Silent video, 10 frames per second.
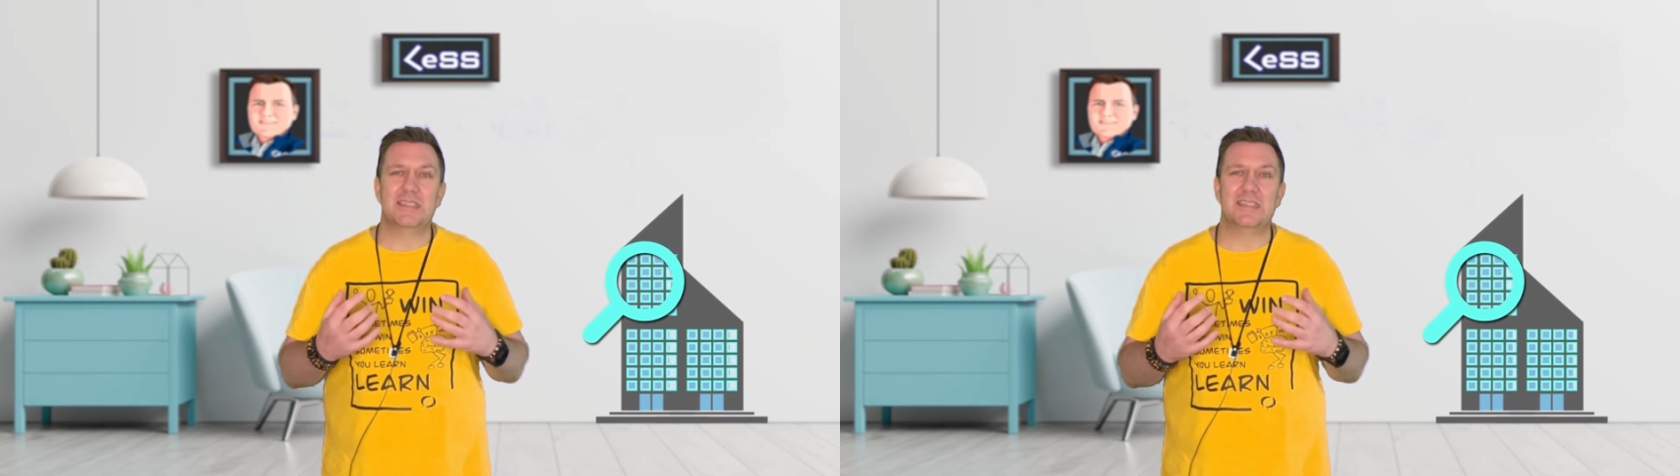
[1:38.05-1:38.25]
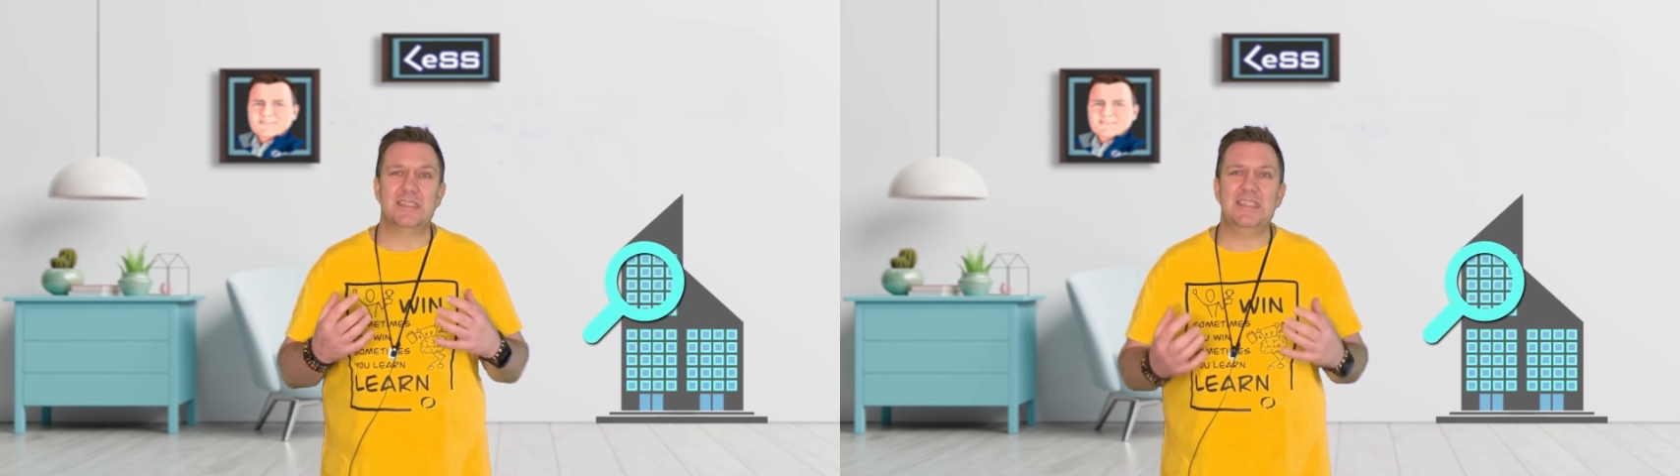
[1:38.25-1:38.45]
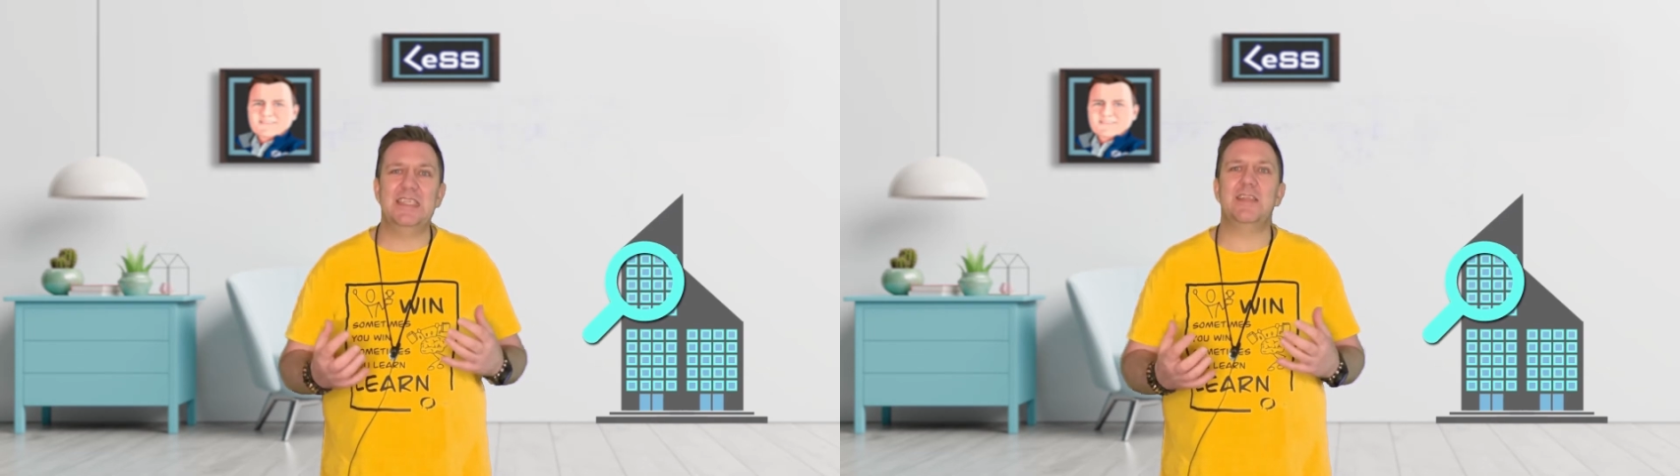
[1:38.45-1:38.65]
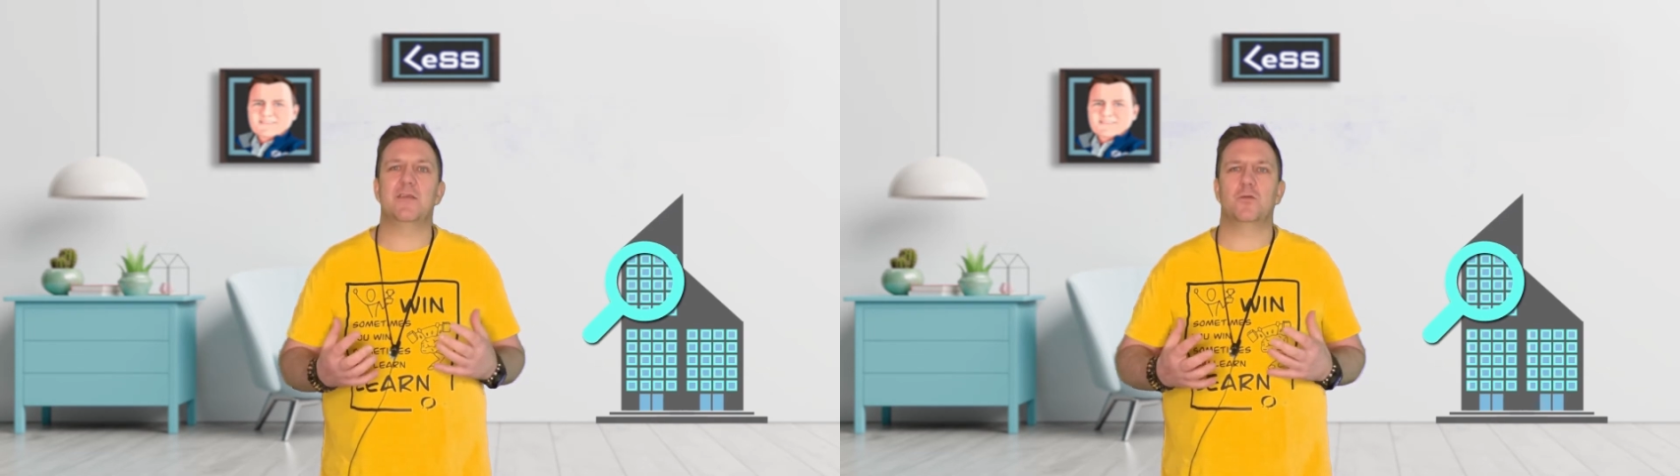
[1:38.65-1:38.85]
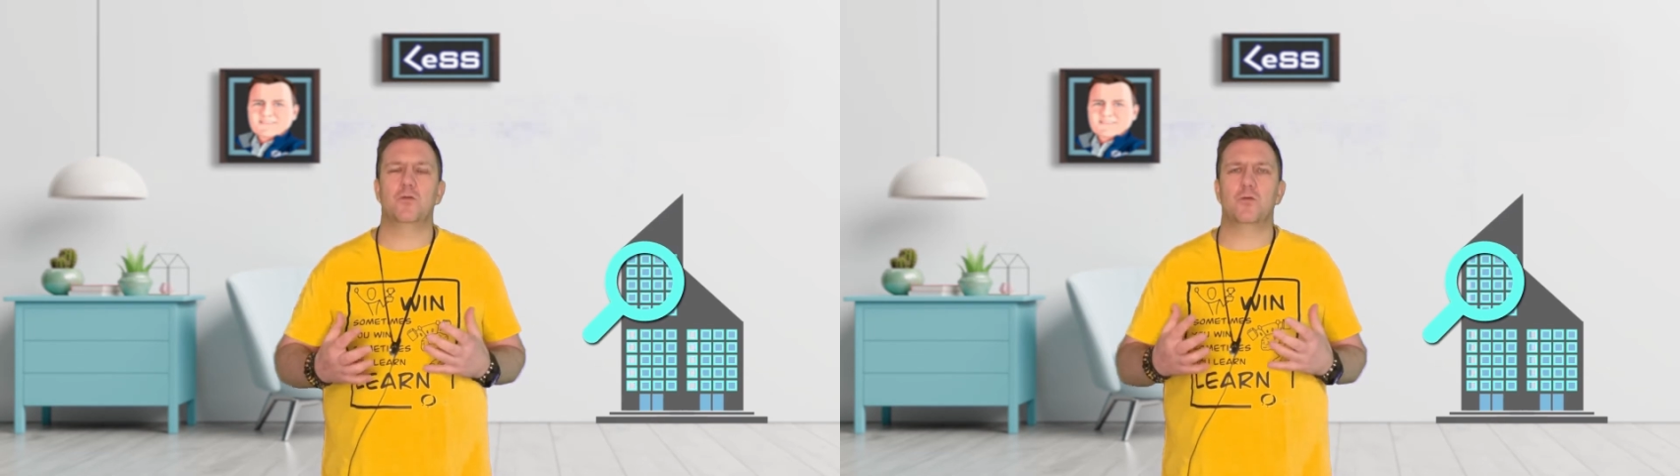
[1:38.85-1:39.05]
need
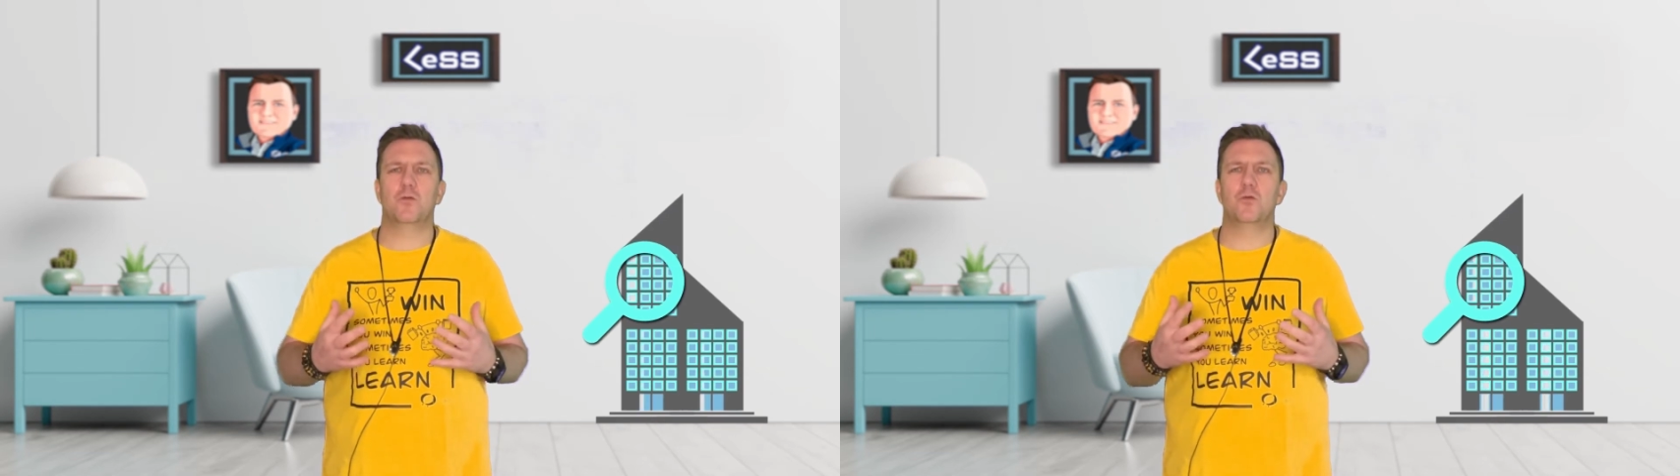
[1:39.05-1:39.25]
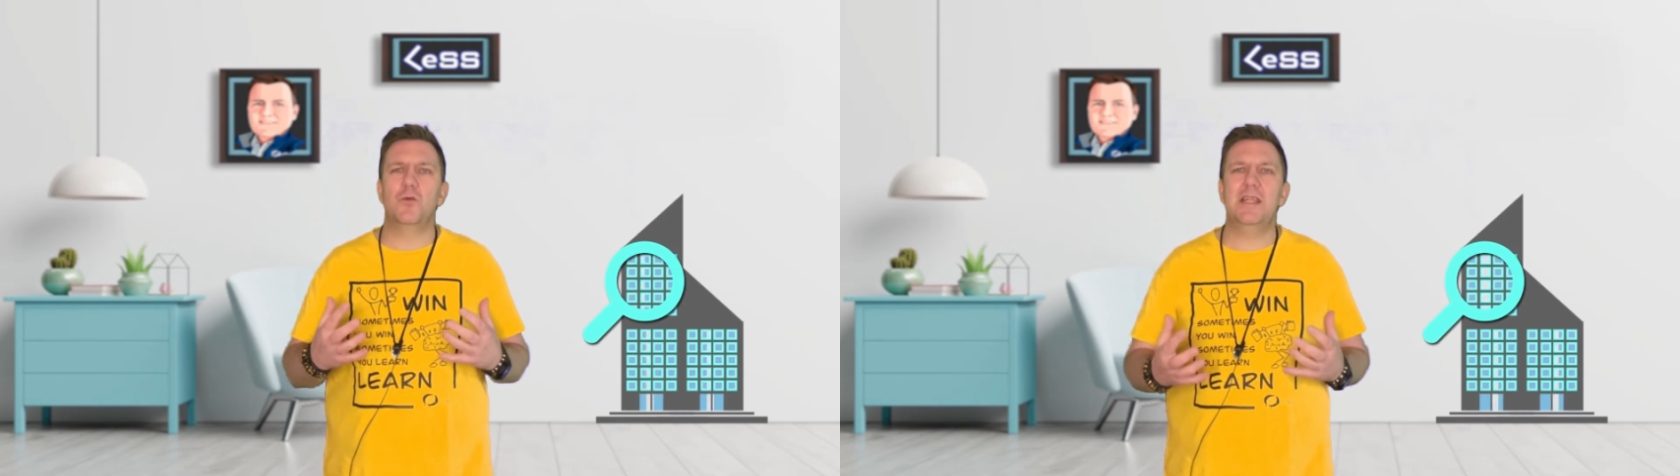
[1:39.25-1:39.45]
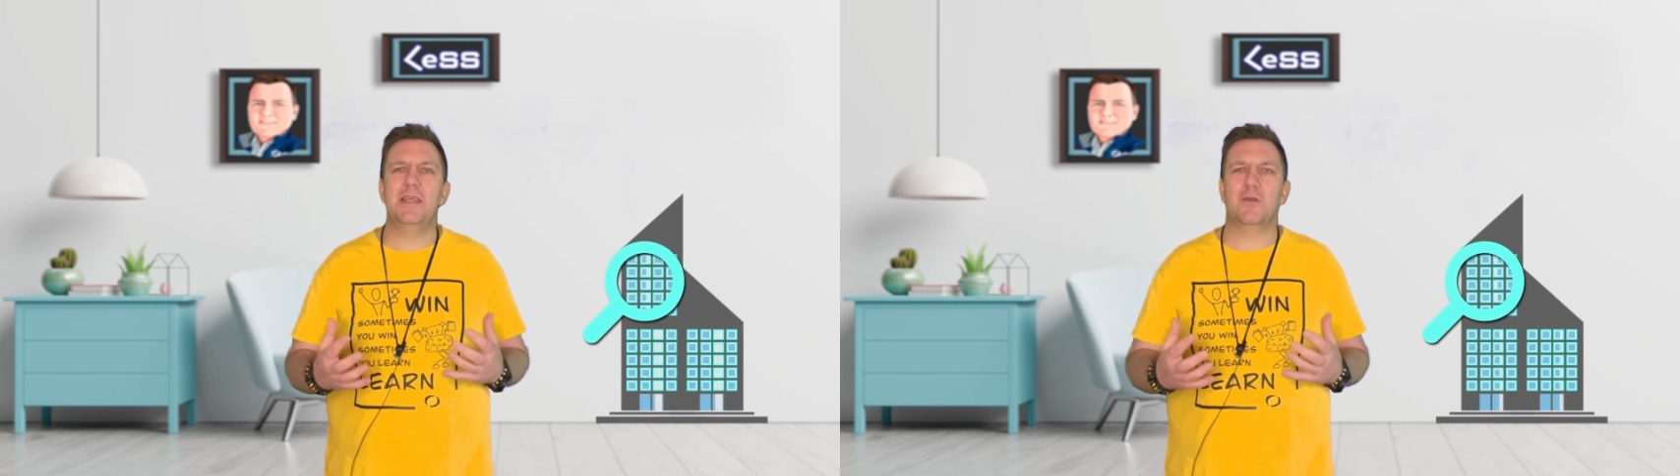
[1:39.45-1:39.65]
to really